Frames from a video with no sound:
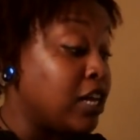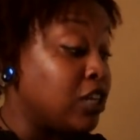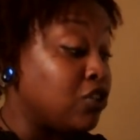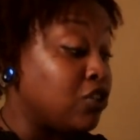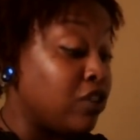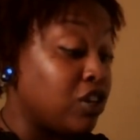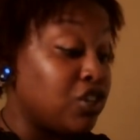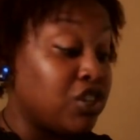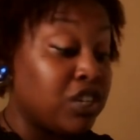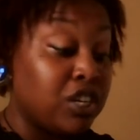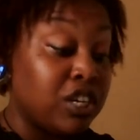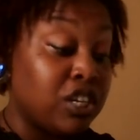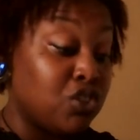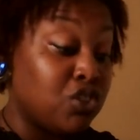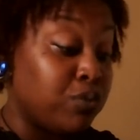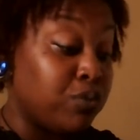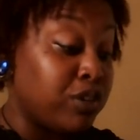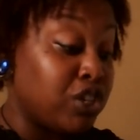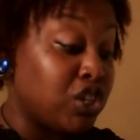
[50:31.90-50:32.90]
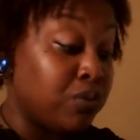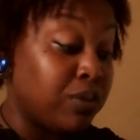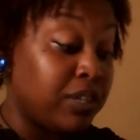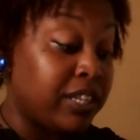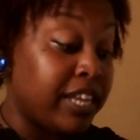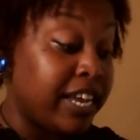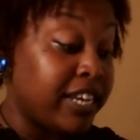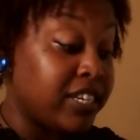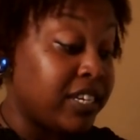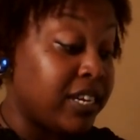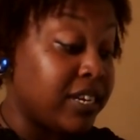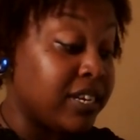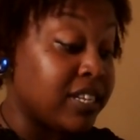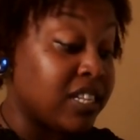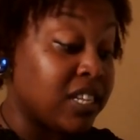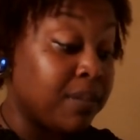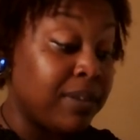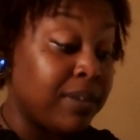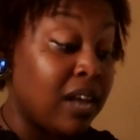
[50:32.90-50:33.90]
Trust your intuition with that shit because
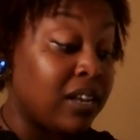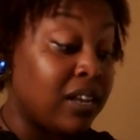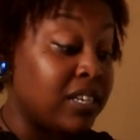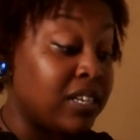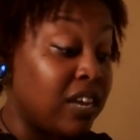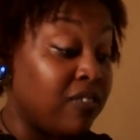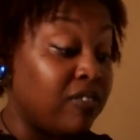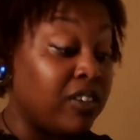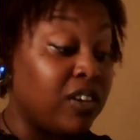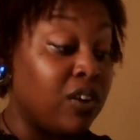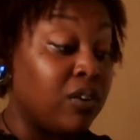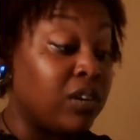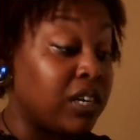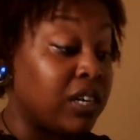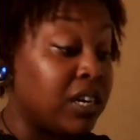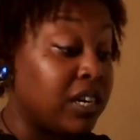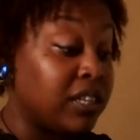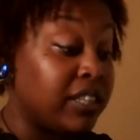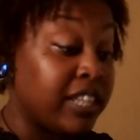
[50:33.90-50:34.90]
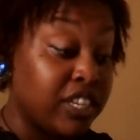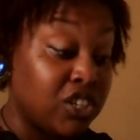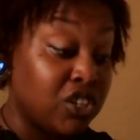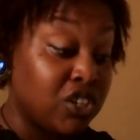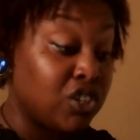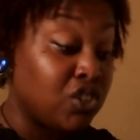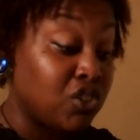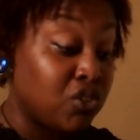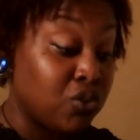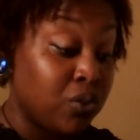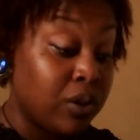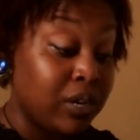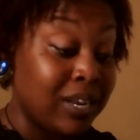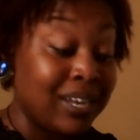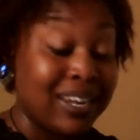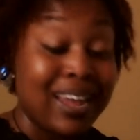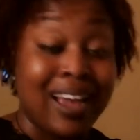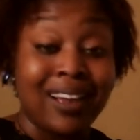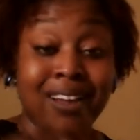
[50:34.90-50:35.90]
some of y'all are definitely going to cut that shit short.
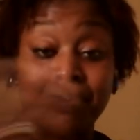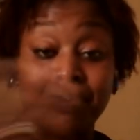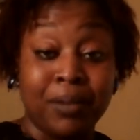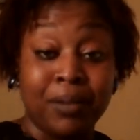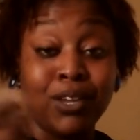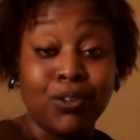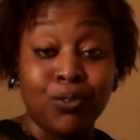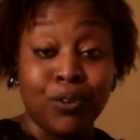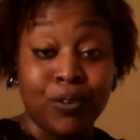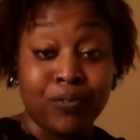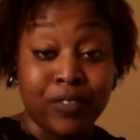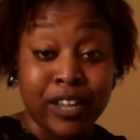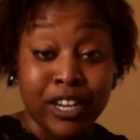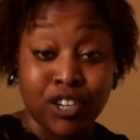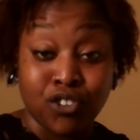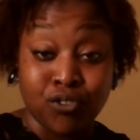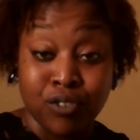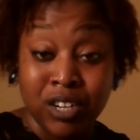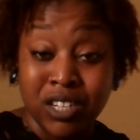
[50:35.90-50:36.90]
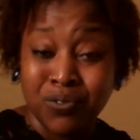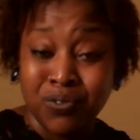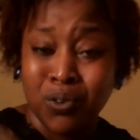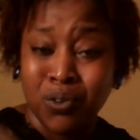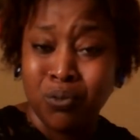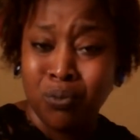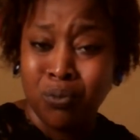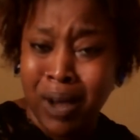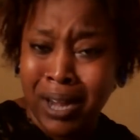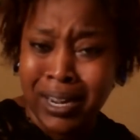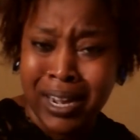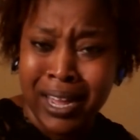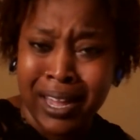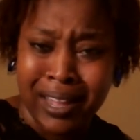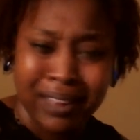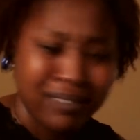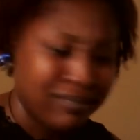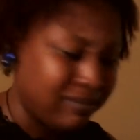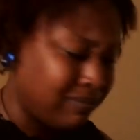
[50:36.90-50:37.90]
And I commend you if they stressful, why not?
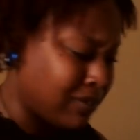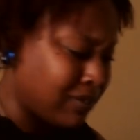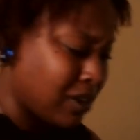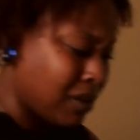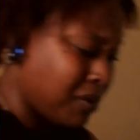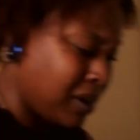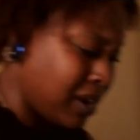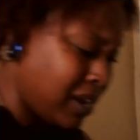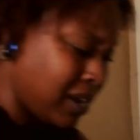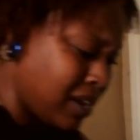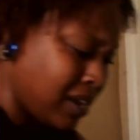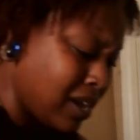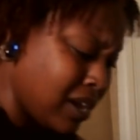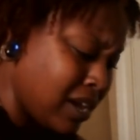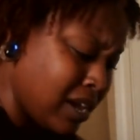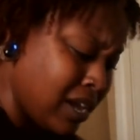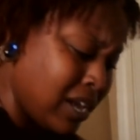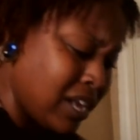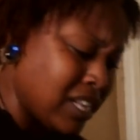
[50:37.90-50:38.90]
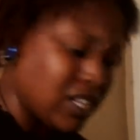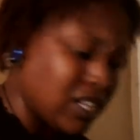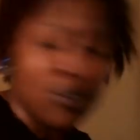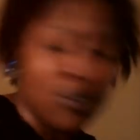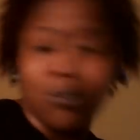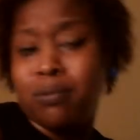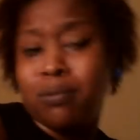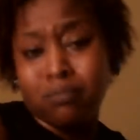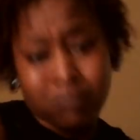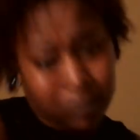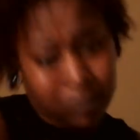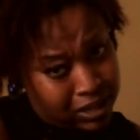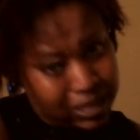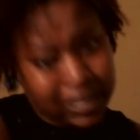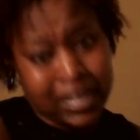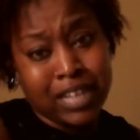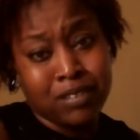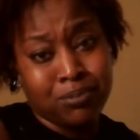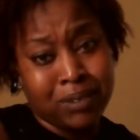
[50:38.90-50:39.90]
All right? So
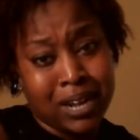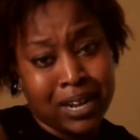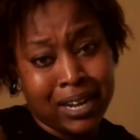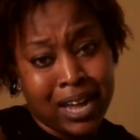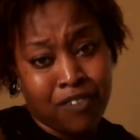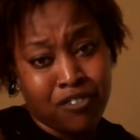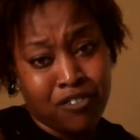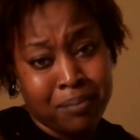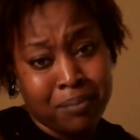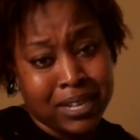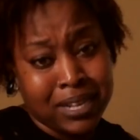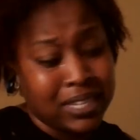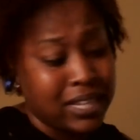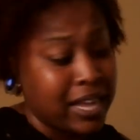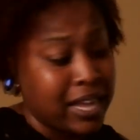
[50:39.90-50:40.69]
that's what I got for my